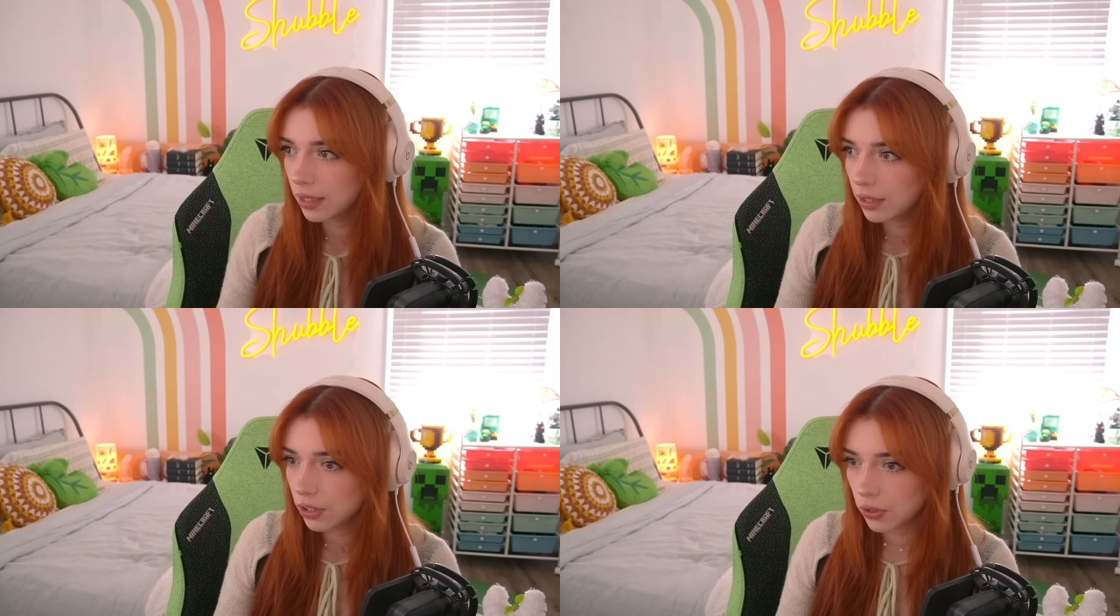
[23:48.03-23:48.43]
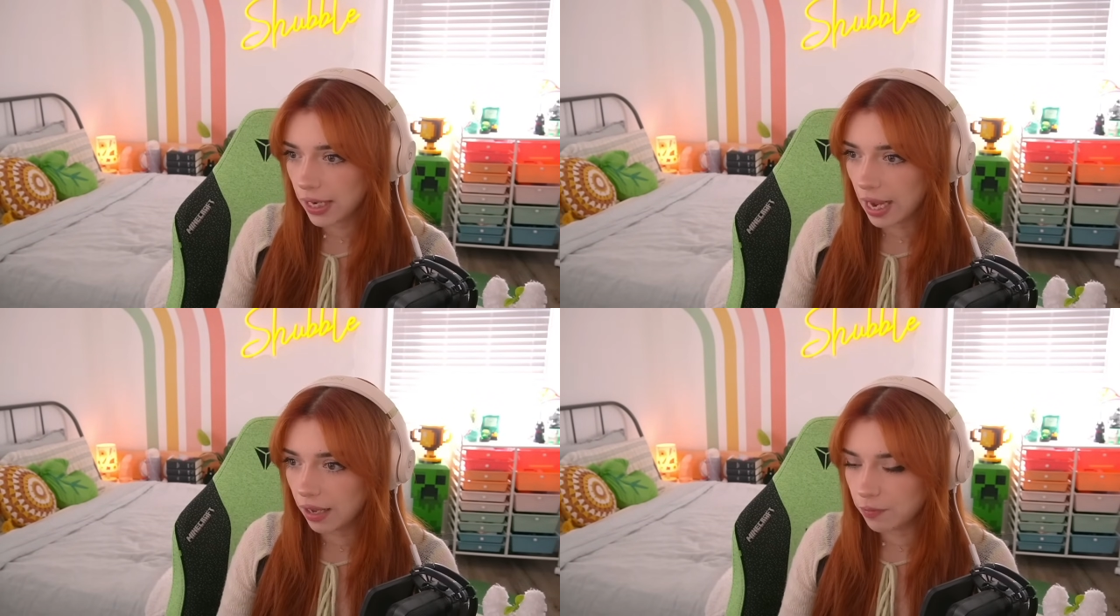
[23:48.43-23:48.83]
So
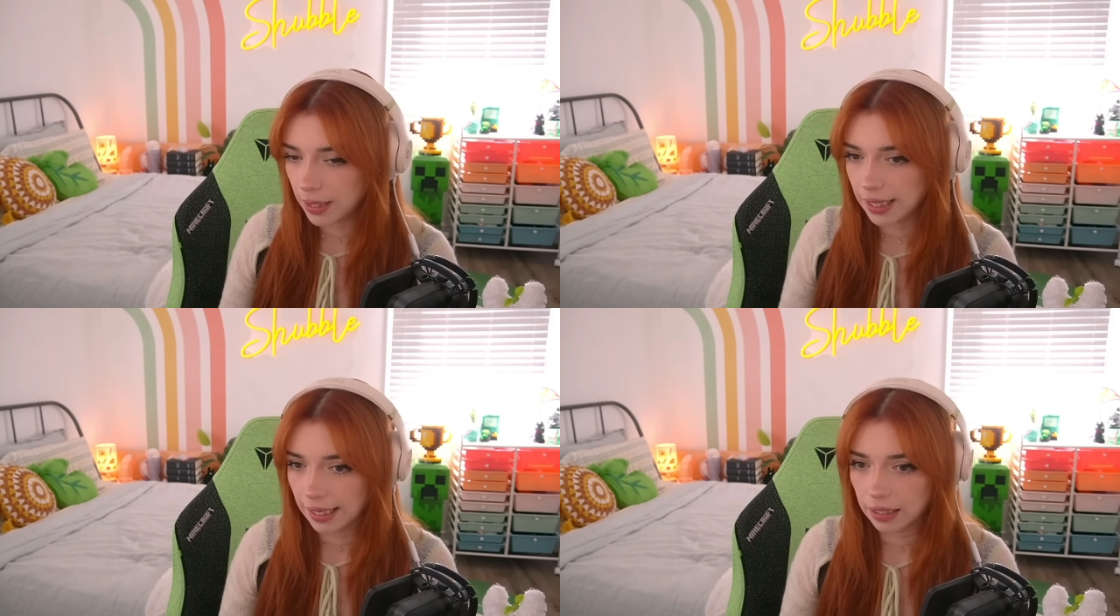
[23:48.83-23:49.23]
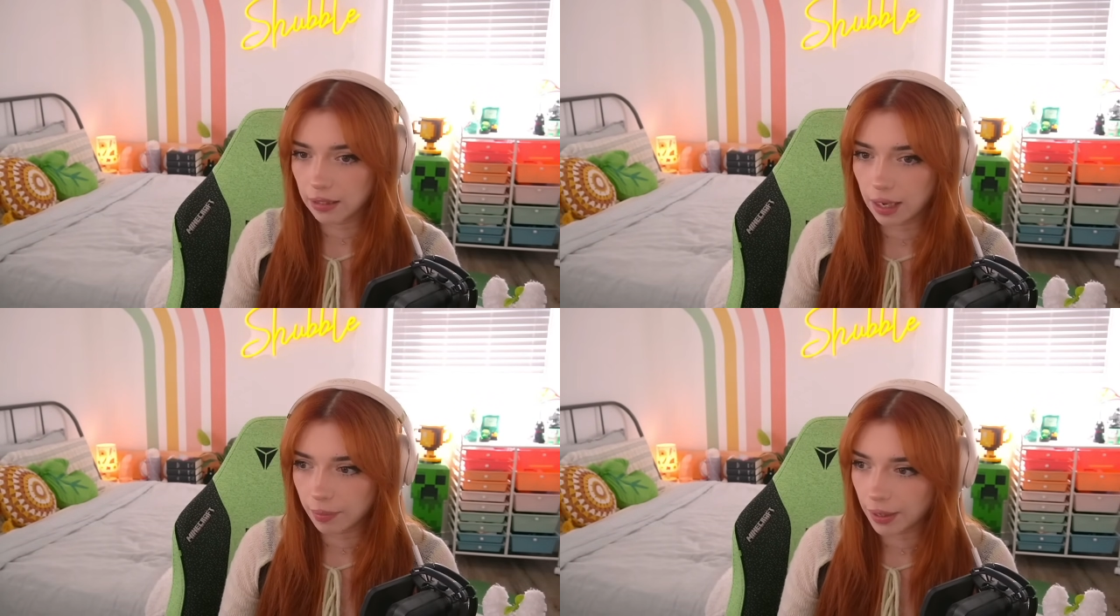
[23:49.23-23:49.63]
yeah, I've been thinking a
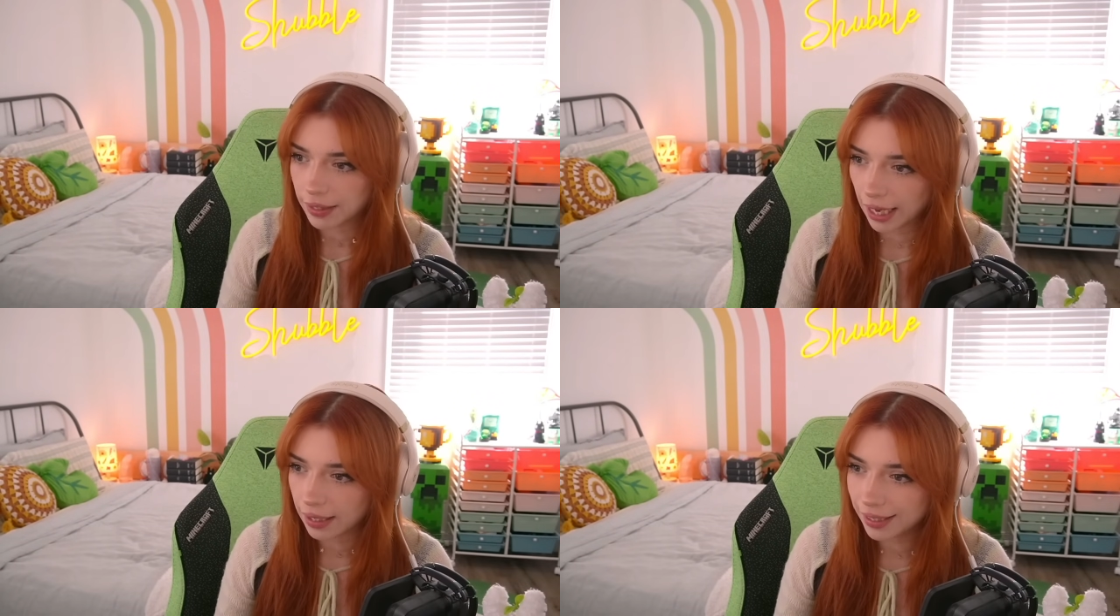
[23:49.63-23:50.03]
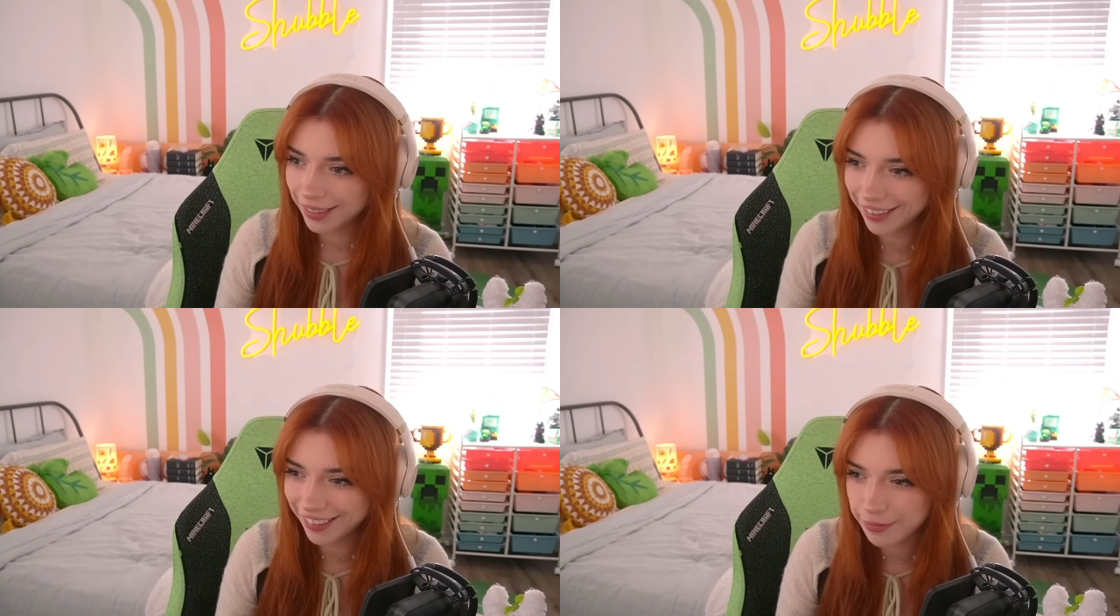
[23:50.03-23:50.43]
lot about that.
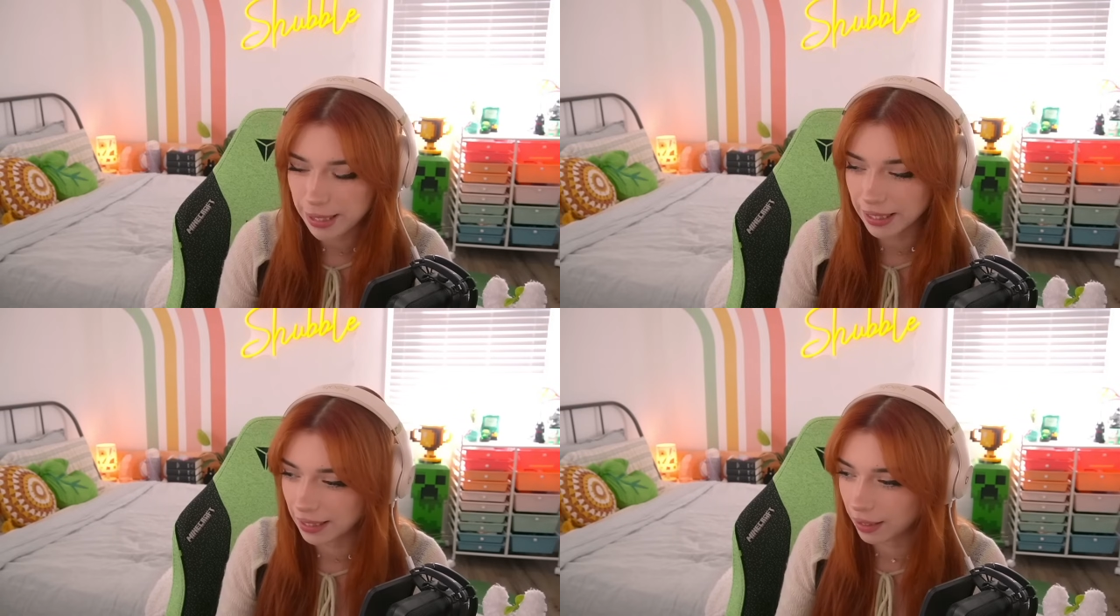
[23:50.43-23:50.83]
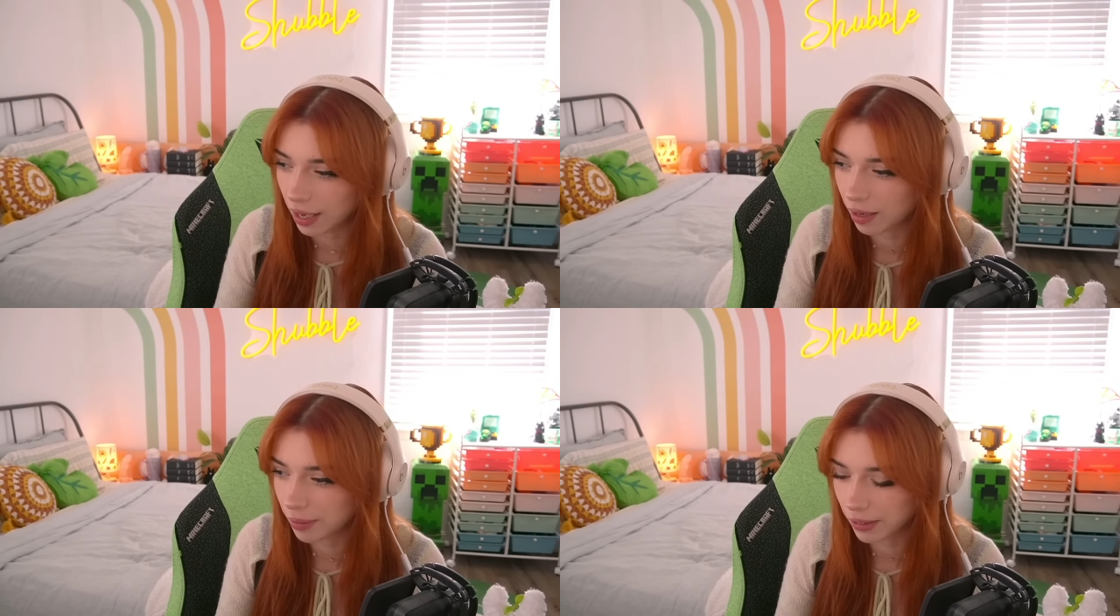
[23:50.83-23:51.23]
I've been thinking a
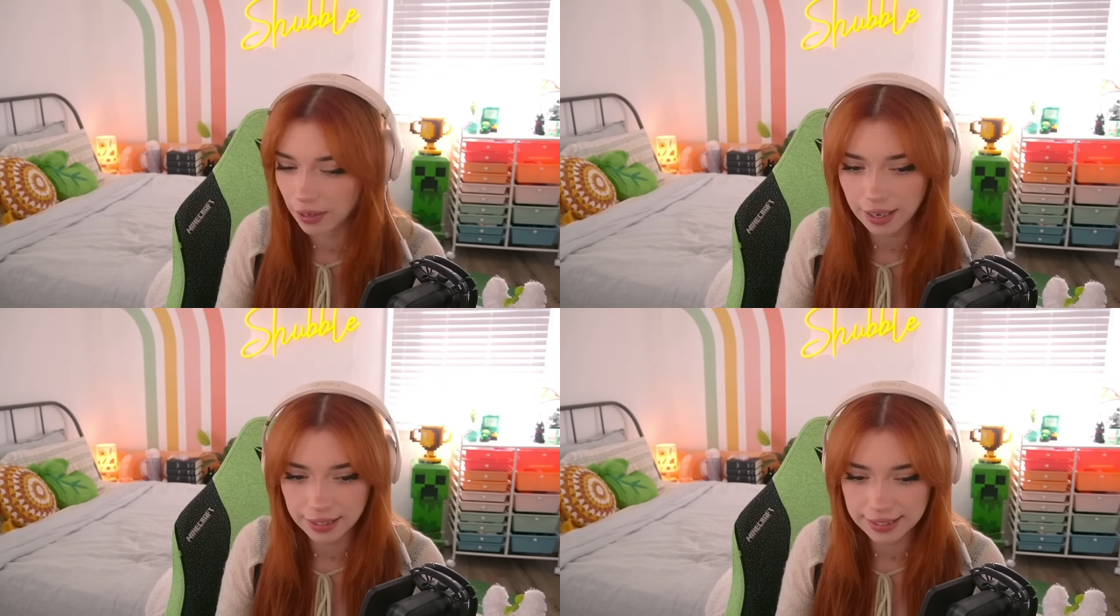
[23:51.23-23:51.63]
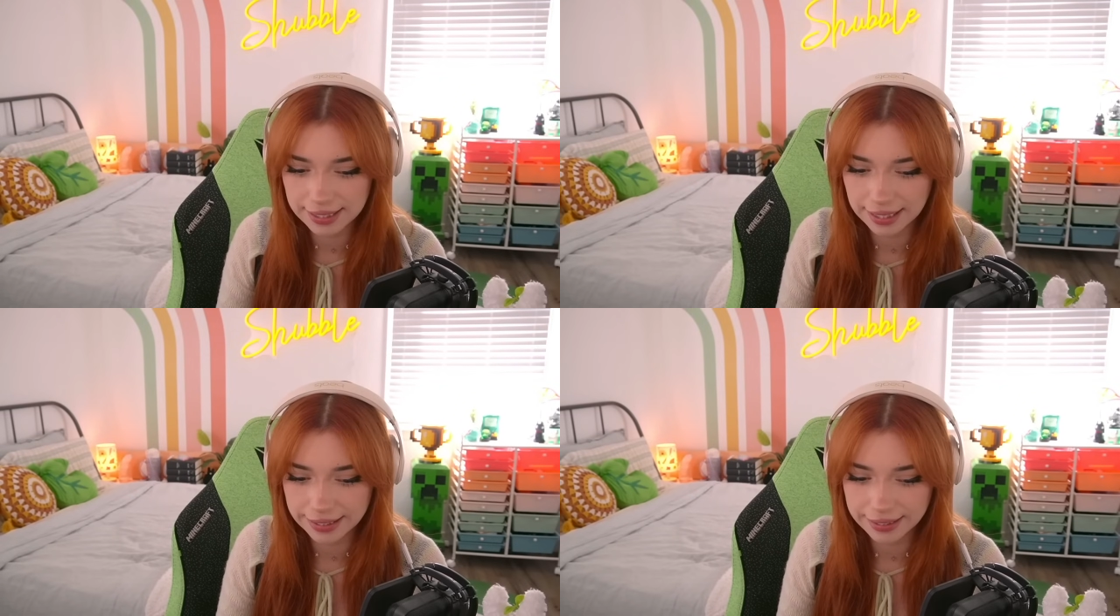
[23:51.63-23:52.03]
lot about a lot of these
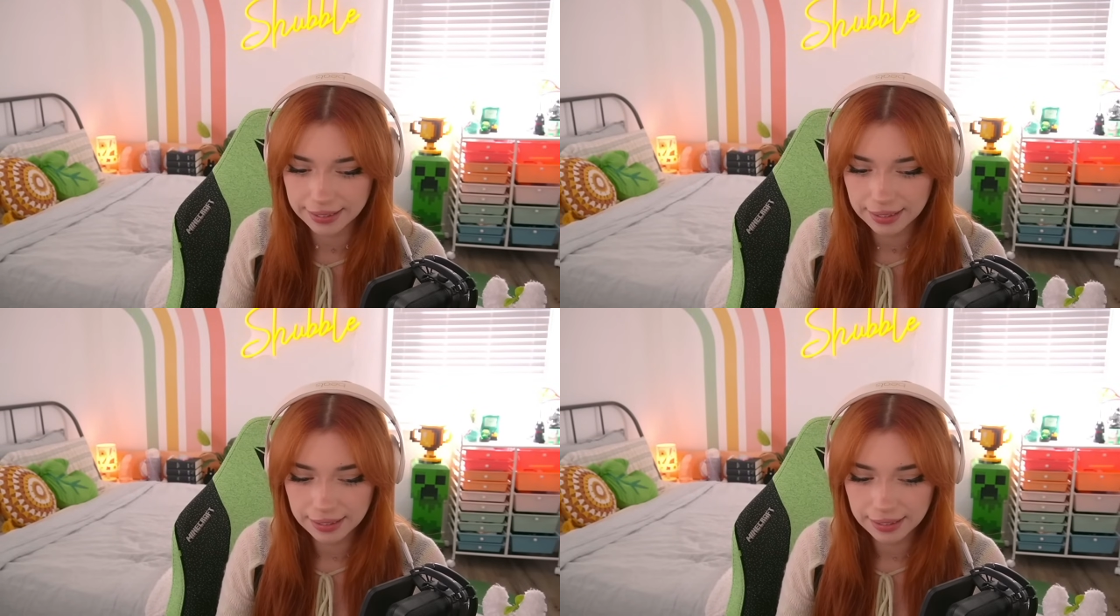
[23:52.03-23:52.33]
things.